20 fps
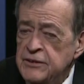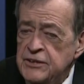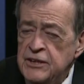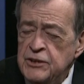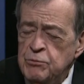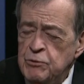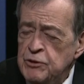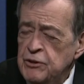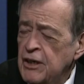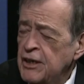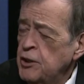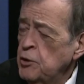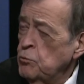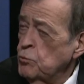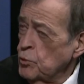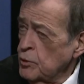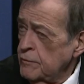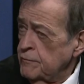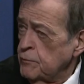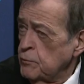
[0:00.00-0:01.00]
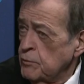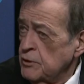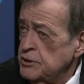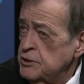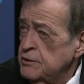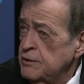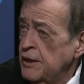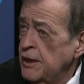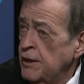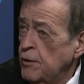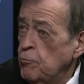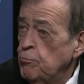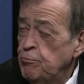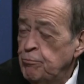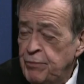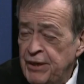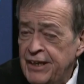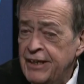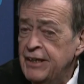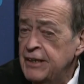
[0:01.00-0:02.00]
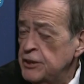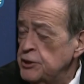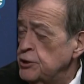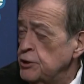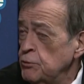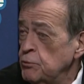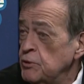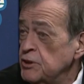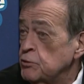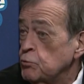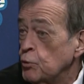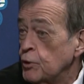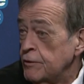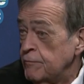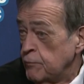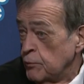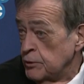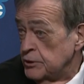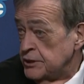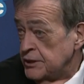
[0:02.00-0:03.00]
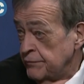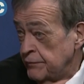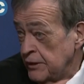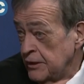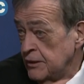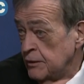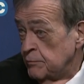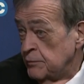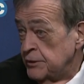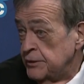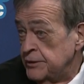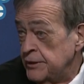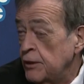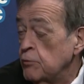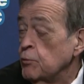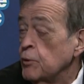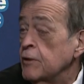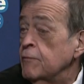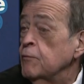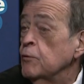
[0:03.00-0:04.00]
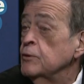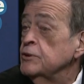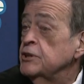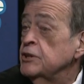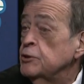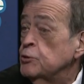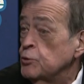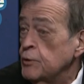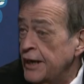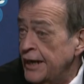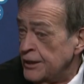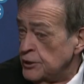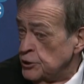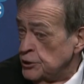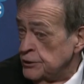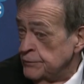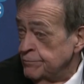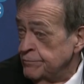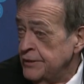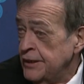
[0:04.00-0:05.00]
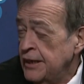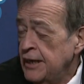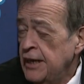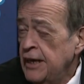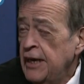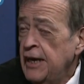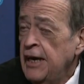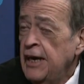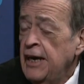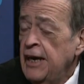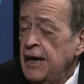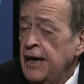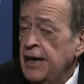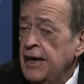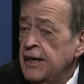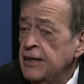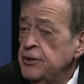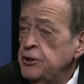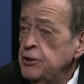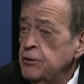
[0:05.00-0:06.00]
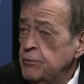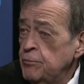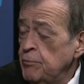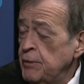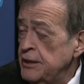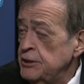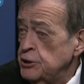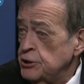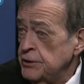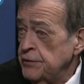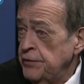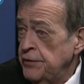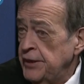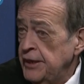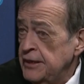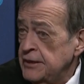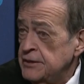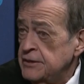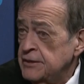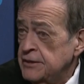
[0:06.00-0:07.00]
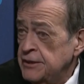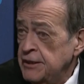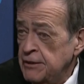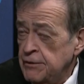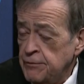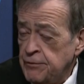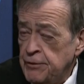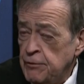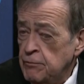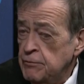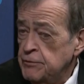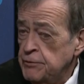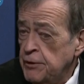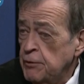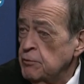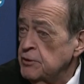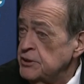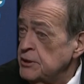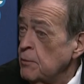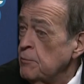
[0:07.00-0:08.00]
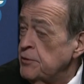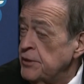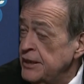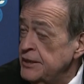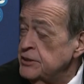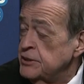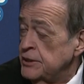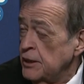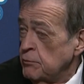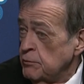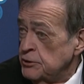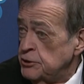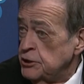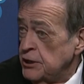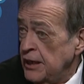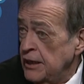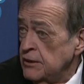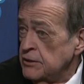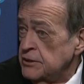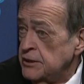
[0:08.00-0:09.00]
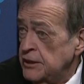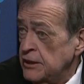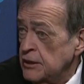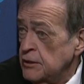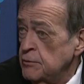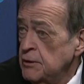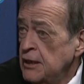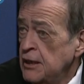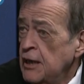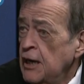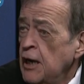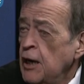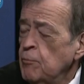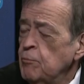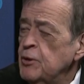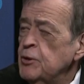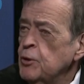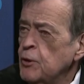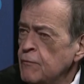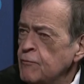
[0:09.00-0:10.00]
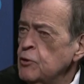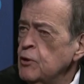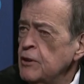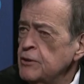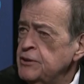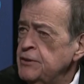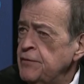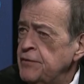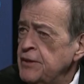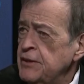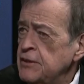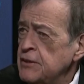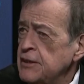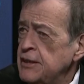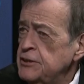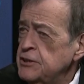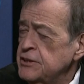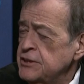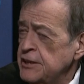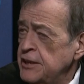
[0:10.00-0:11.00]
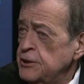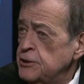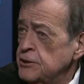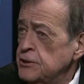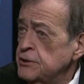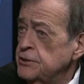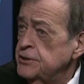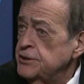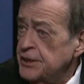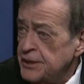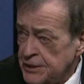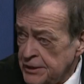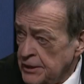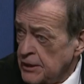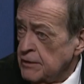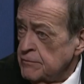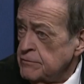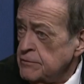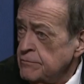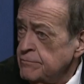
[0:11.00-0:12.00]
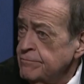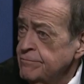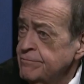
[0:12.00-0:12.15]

Since we're talking workforce, a big issue was workforce development and workforce attraction. And you'd mentioned that, you know, there were, there were some things done with childcare, but overall, do you think the legislature did enough?